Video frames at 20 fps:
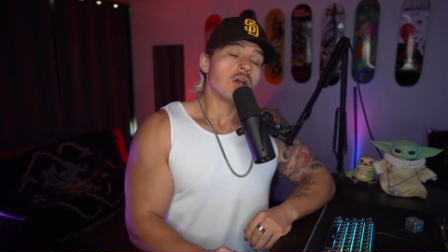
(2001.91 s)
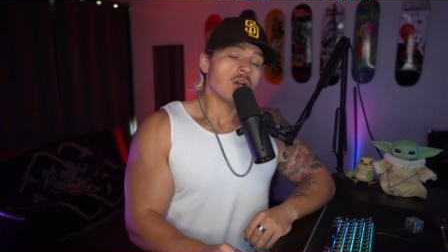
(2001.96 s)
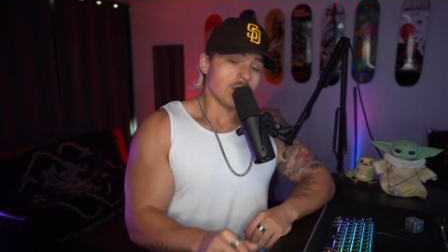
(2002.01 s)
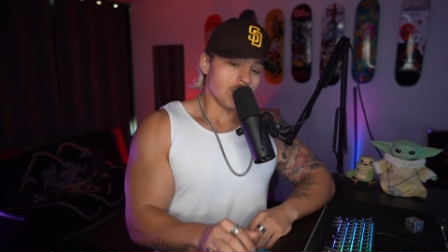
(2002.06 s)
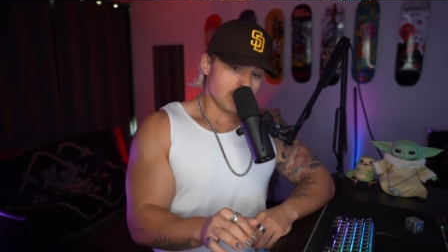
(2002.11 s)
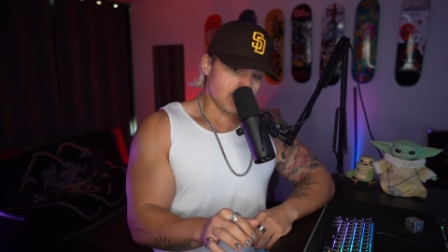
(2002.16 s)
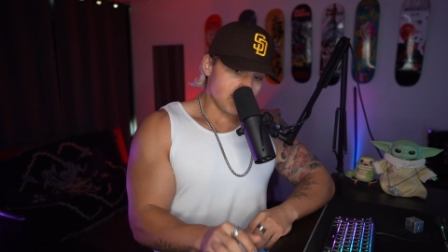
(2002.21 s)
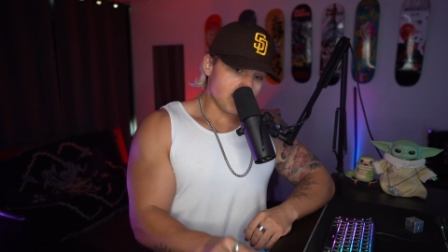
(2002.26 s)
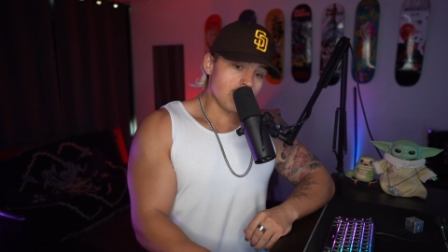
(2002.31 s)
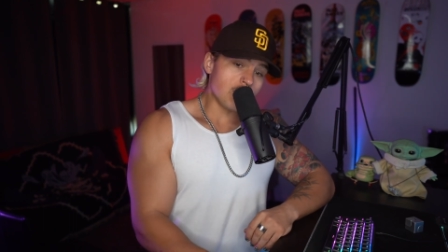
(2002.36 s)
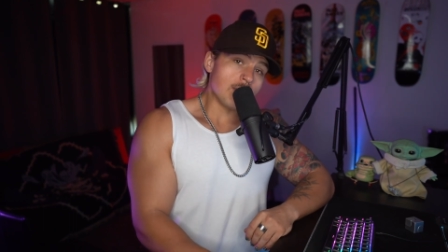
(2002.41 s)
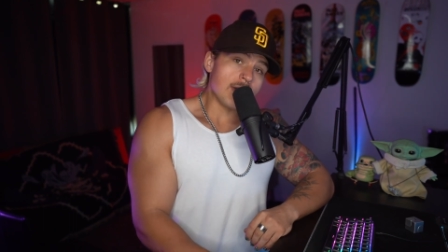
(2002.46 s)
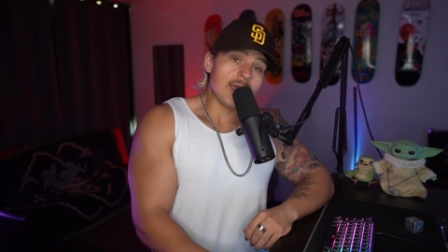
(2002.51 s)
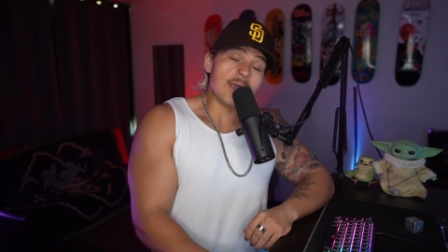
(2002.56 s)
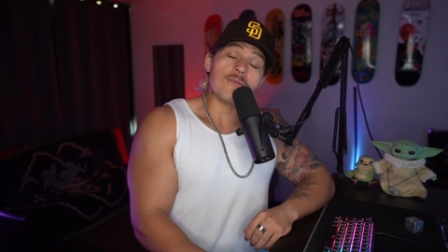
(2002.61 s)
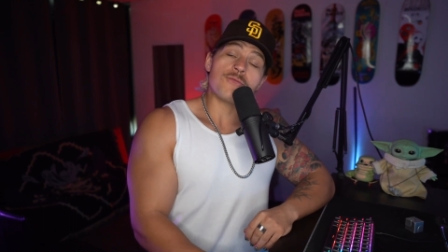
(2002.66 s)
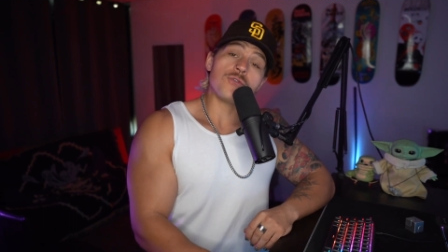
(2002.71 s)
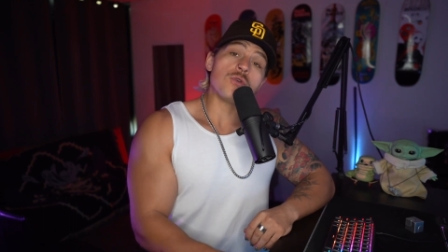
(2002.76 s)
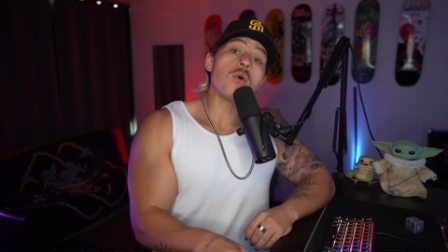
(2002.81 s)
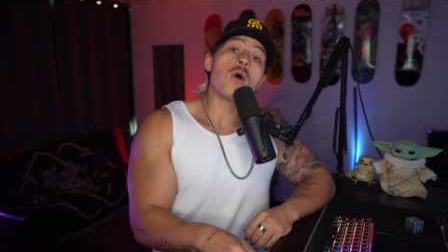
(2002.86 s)
you
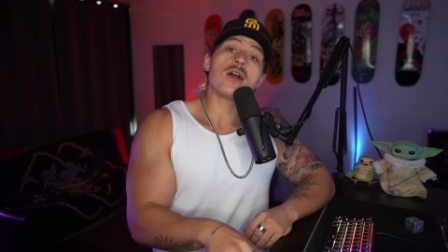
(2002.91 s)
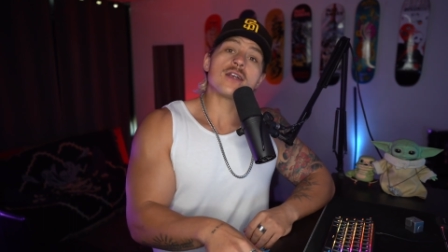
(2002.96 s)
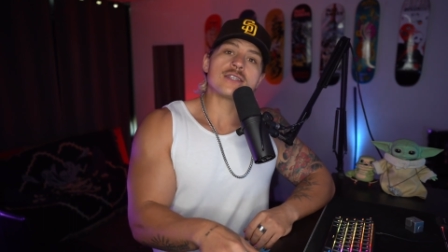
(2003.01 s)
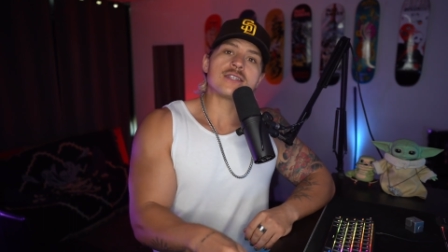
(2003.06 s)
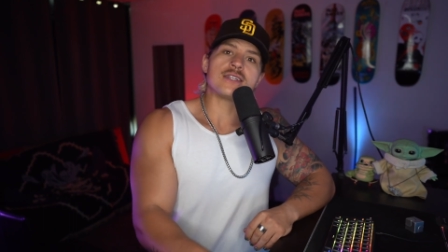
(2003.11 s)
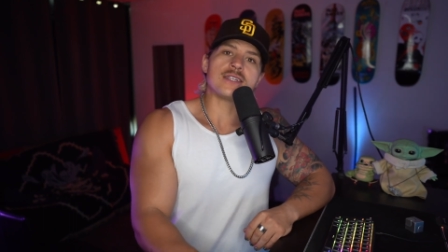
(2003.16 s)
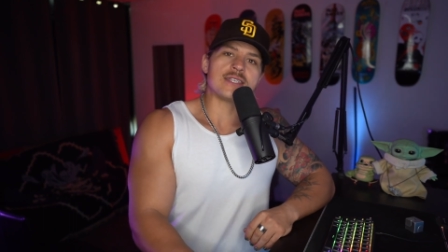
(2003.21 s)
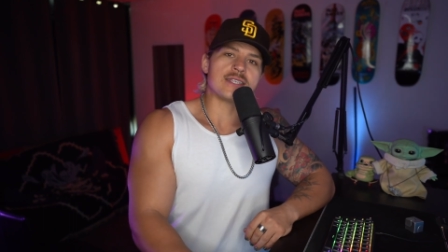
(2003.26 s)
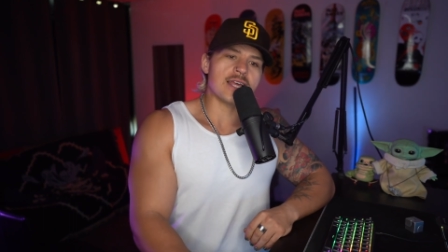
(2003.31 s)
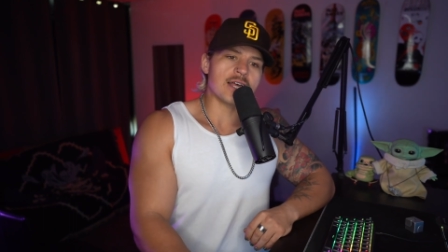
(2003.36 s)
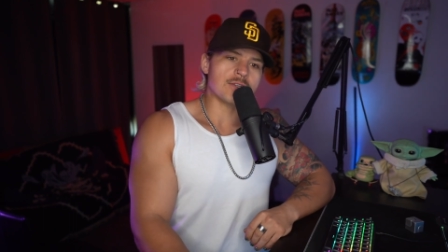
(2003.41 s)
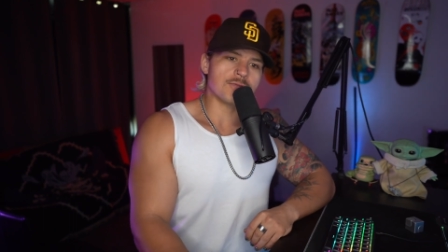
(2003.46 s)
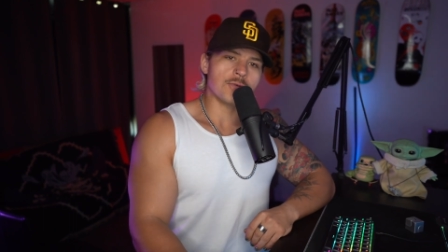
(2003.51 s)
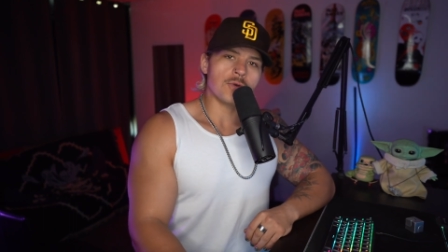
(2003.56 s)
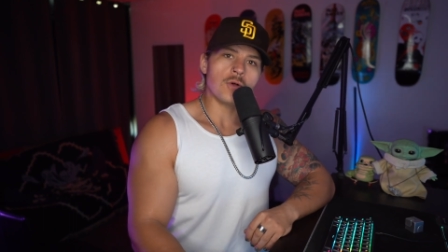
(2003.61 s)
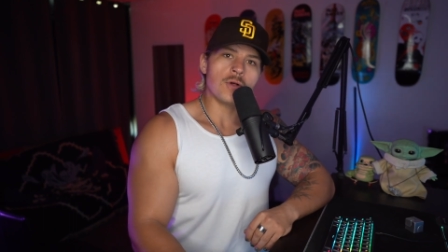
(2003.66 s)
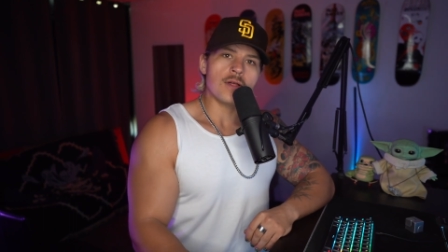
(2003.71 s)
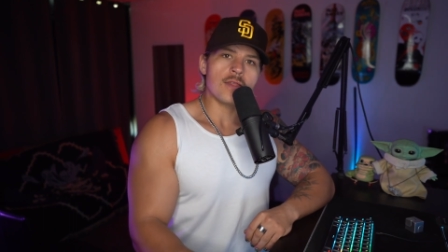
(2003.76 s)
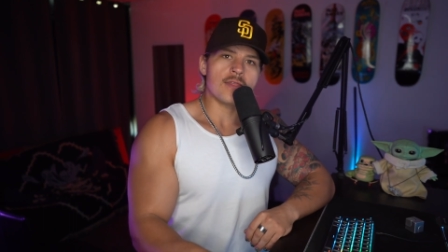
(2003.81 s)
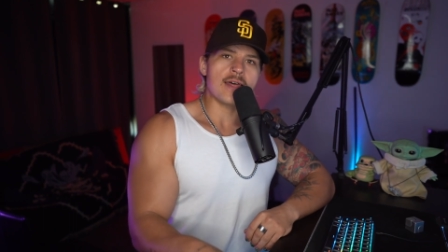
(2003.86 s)
if you are
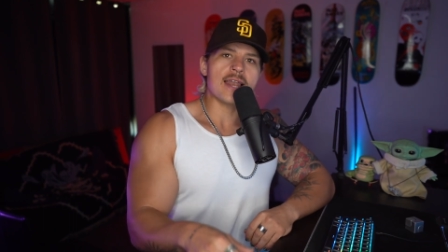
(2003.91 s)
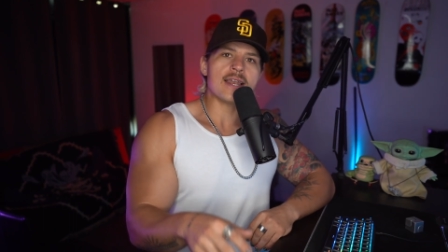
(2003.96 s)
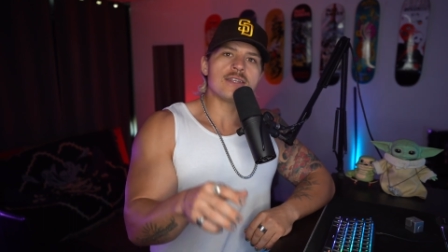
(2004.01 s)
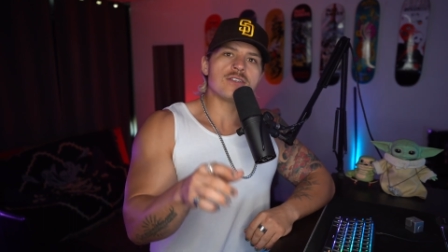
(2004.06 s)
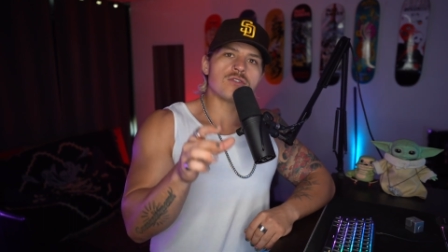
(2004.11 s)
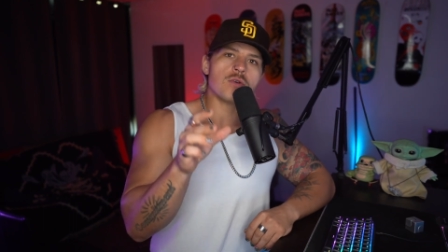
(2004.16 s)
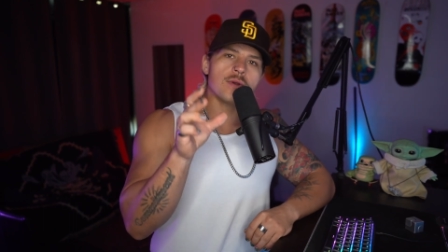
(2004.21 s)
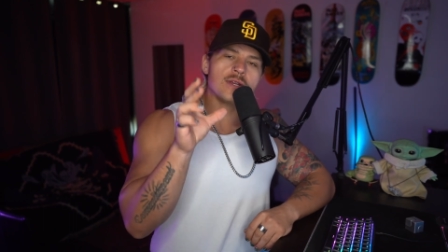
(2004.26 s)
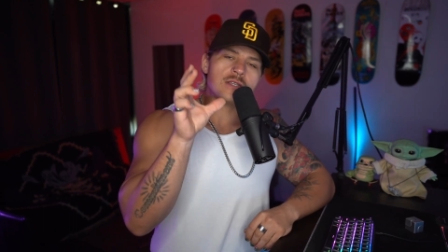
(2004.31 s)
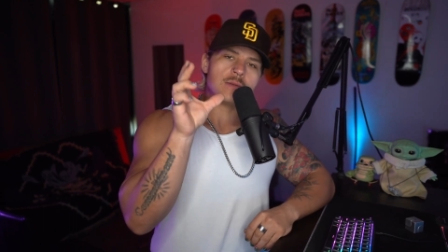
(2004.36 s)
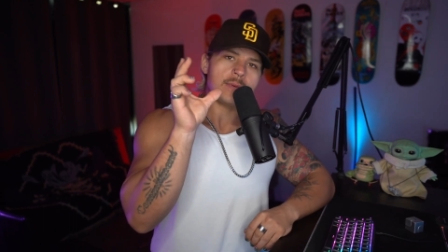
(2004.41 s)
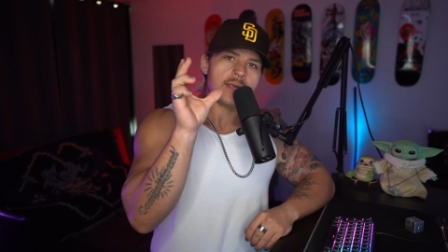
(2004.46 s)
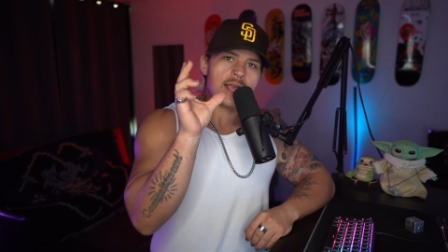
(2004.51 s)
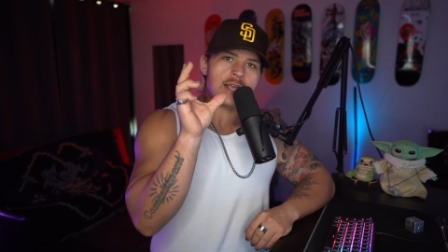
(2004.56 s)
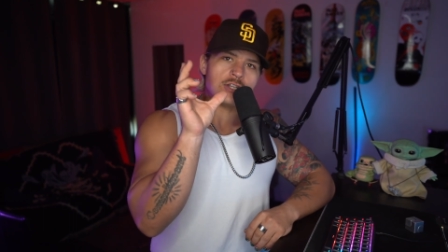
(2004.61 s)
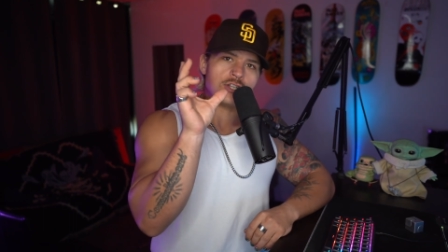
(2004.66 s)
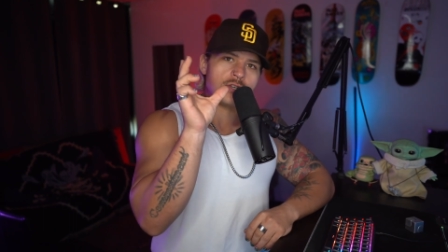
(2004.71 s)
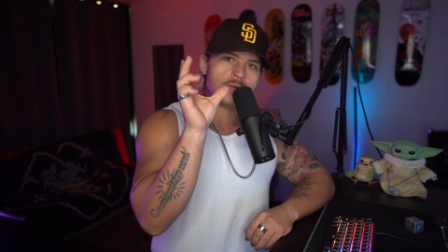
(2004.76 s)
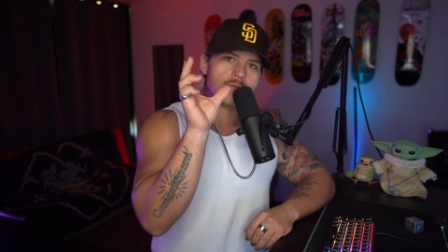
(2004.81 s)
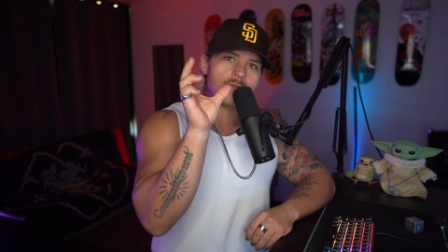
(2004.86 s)
successful, that is going to be a
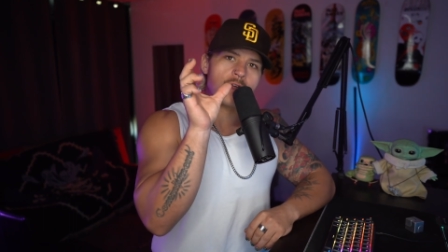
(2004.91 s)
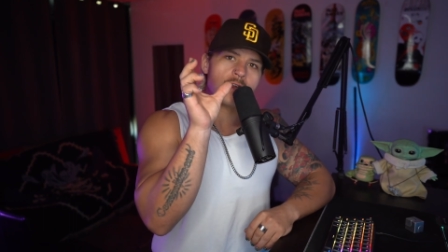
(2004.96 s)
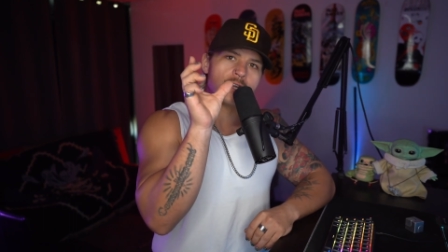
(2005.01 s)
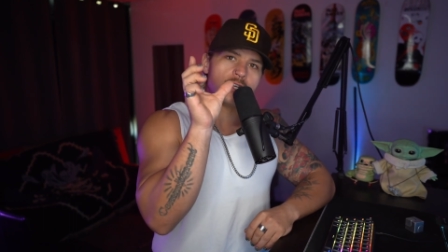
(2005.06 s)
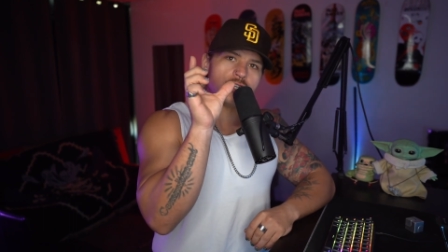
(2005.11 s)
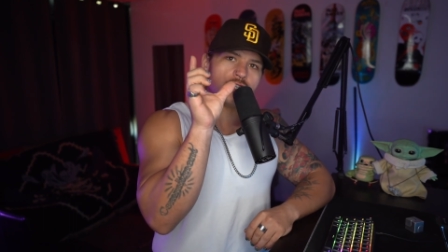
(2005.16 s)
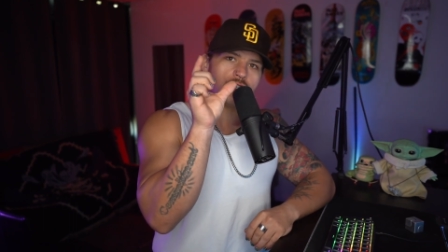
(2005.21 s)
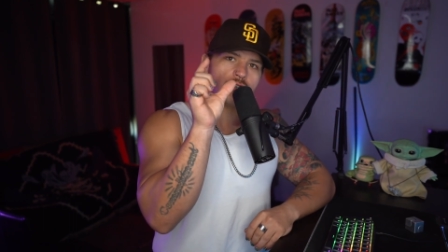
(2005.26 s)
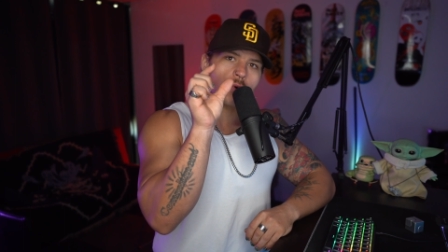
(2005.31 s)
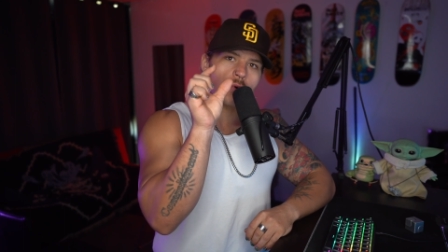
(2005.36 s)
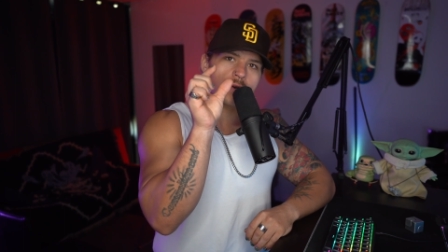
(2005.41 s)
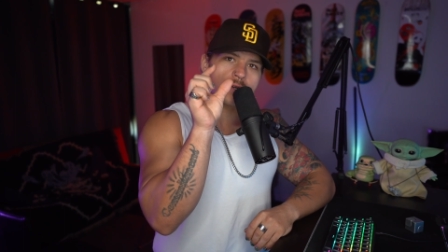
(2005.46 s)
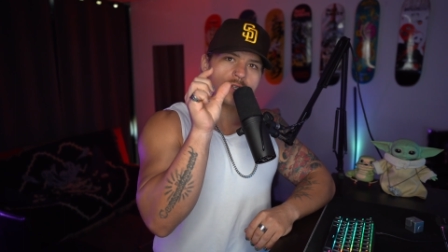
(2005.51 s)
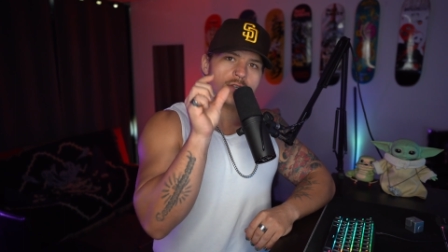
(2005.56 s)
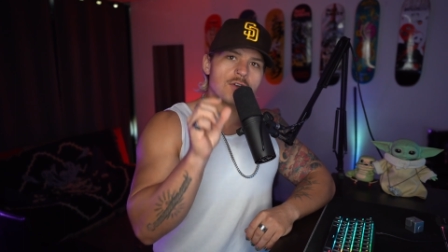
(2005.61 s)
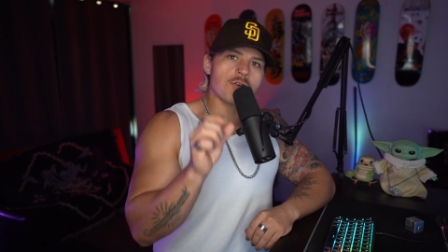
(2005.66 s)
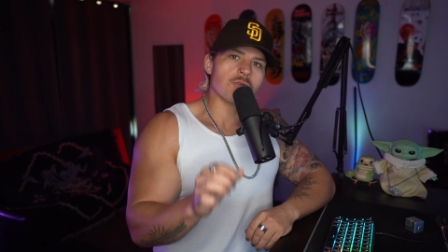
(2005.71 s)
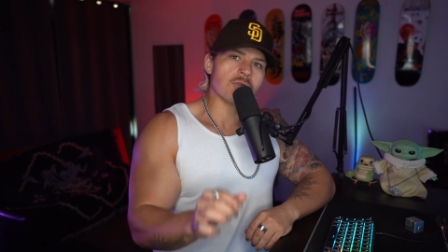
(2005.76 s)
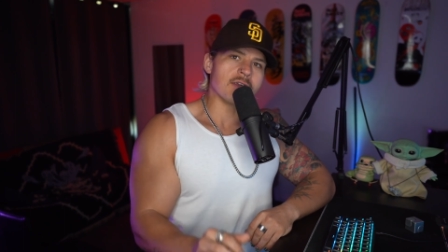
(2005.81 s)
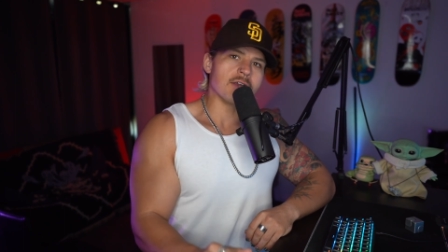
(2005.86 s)
sh- very short
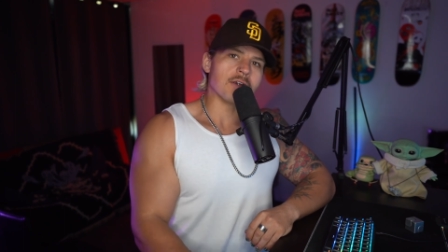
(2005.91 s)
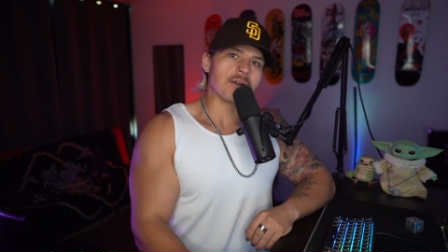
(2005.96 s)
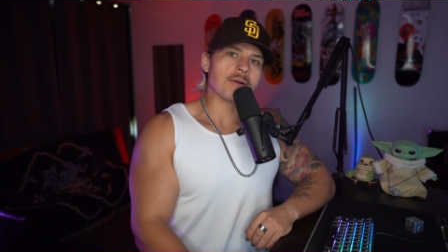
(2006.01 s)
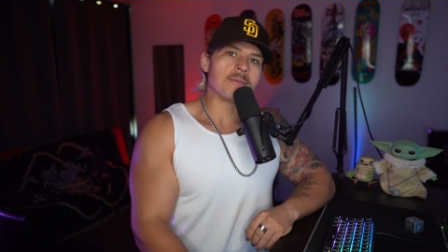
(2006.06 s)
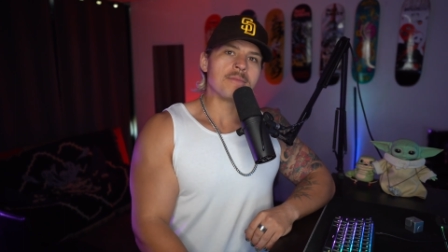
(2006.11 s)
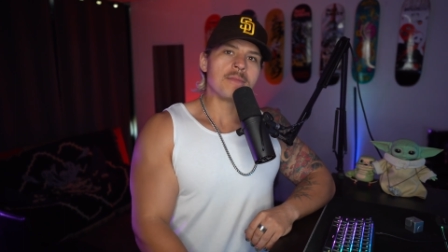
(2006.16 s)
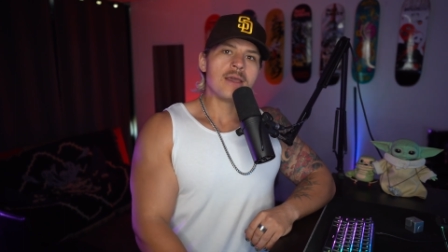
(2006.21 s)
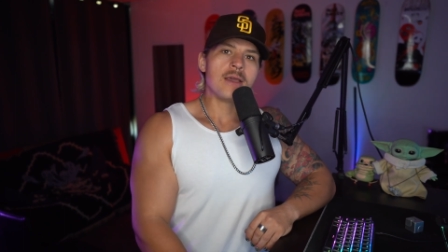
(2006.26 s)
career